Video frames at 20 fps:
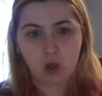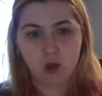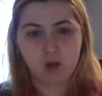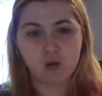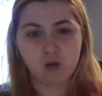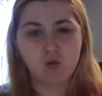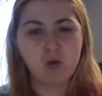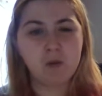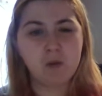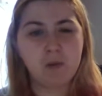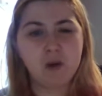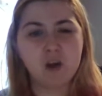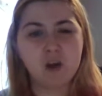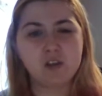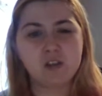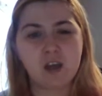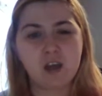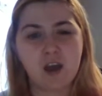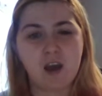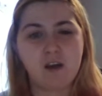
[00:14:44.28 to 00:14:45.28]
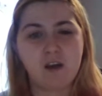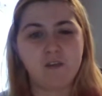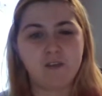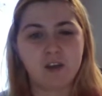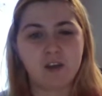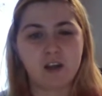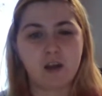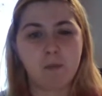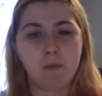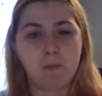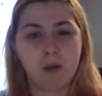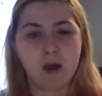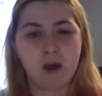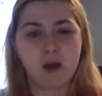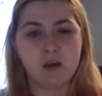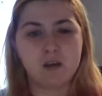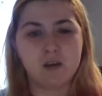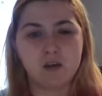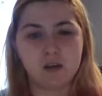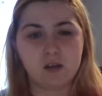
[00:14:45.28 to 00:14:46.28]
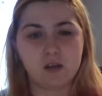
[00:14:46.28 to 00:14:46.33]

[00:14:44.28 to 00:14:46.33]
only because I have like a bad